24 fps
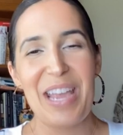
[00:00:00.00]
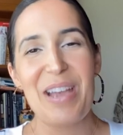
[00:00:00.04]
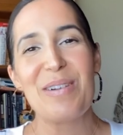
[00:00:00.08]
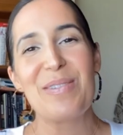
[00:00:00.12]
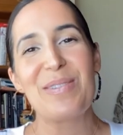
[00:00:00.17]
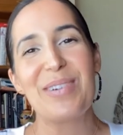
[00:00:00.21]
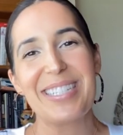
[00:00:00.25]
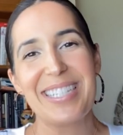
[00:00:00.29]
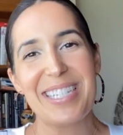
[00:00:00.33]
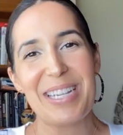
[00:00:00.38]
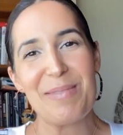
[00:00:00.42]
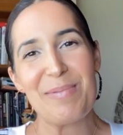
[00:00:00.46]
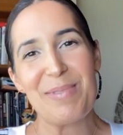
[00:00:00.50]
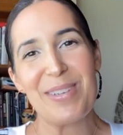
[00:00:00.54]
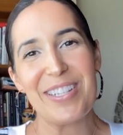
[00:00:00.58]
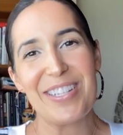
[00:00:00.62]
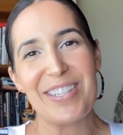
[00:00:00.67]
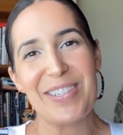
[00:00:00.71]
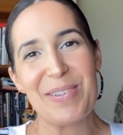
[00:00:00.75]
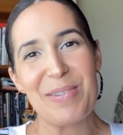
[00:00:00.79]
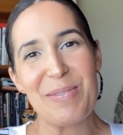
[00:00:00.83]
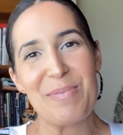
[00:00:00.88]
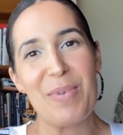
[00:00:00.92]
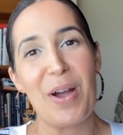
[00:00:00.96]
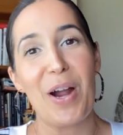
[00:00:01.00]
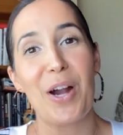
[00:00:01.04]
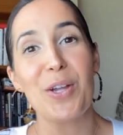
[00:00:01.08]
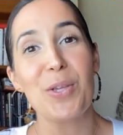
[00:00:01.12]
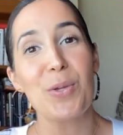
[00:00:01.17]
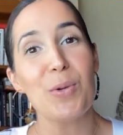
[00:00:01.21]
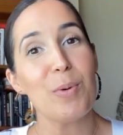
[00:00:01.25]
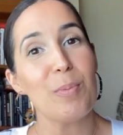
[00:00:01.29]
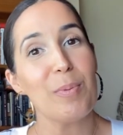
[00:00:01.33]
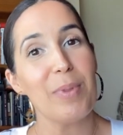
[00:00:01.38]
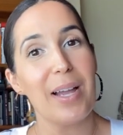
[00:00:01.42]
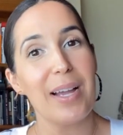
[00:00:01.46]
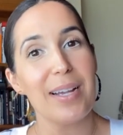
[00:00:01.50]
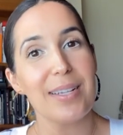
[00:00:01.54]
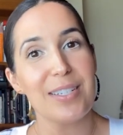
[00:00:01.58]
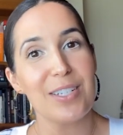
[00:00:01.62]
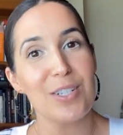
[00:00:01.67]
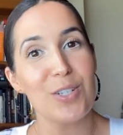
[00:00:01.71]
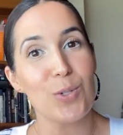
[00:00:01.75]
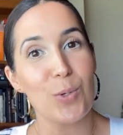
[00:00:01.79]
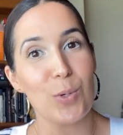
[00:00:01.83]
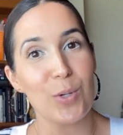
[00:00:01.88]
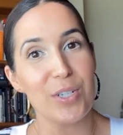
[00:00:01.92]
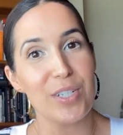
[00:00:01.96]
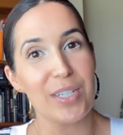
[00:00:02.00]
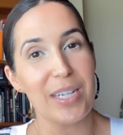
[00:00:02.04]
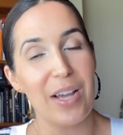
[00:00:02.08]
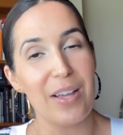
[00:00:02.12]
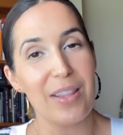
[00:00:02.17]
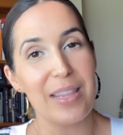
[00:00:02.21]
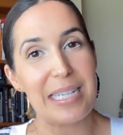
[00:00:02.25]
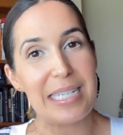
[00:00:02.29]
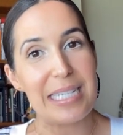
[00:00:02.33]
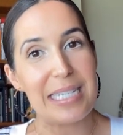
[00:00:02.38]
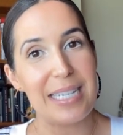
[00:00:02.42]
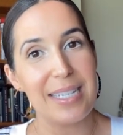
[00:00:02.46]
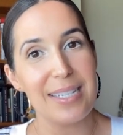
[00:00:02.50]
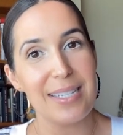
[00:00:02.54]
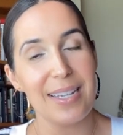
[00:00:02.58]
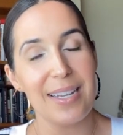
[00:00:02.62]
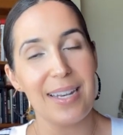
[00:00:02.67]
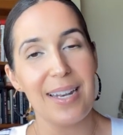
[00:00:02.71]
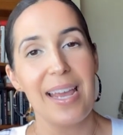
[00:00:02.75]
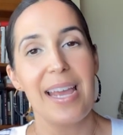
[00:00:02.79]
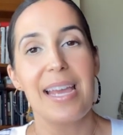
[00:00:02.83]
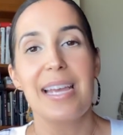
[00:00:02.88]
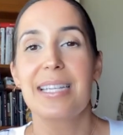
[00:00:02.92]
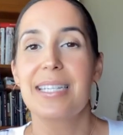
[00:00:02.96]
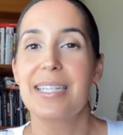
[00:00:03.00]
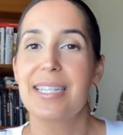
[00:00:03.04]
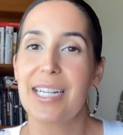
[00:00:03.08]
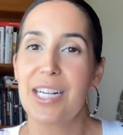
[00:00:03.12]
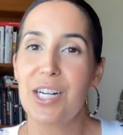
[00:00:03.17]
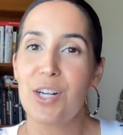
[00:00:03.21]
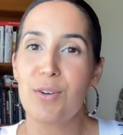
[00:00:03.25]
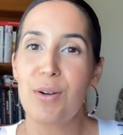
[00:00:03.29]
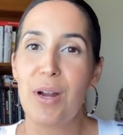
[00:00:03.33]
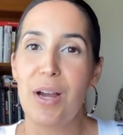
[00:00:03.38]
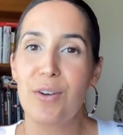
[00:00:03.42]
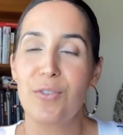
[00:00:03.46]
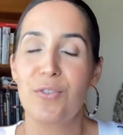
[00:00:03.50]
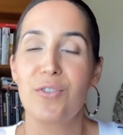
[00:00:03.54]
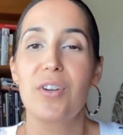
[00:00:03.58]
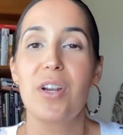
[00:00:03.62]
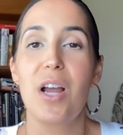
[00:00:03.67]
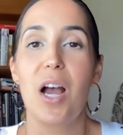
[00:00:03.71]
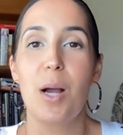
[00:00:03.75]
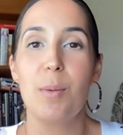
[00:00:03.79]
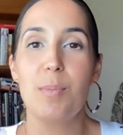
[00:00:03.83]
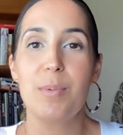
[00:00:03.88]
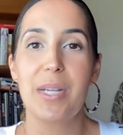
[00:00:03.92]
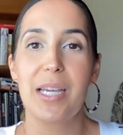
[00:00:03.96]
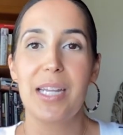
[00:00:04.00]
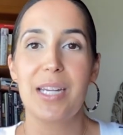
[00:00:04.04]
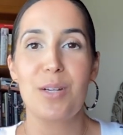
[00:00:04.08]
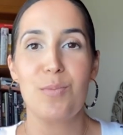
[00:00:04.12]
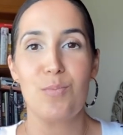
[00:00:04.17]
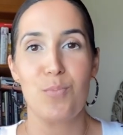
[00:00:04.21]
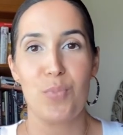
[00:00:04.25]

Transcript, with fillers: What's up, YouTube? Are you applying to Georgetown this season? Stick around for an updated